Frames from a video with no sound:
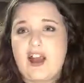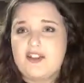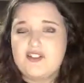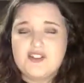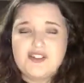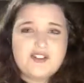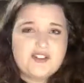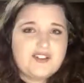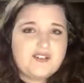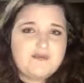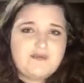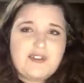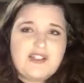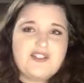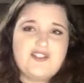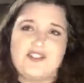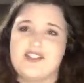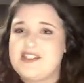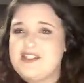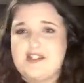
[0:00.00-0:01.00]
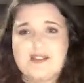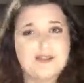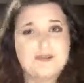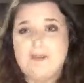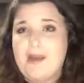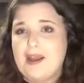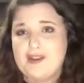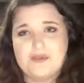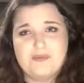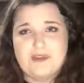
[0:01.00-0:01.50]
It just
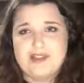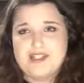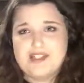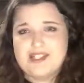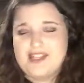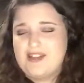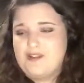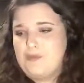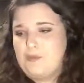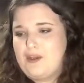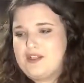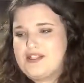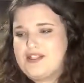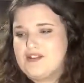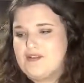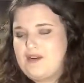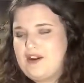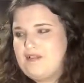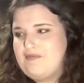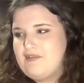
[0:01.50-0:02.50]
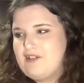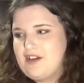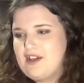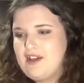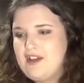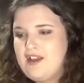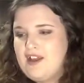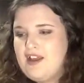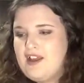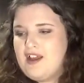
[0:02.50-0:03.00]
doesn't match my skin
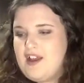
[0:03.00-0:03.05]
whatsoever.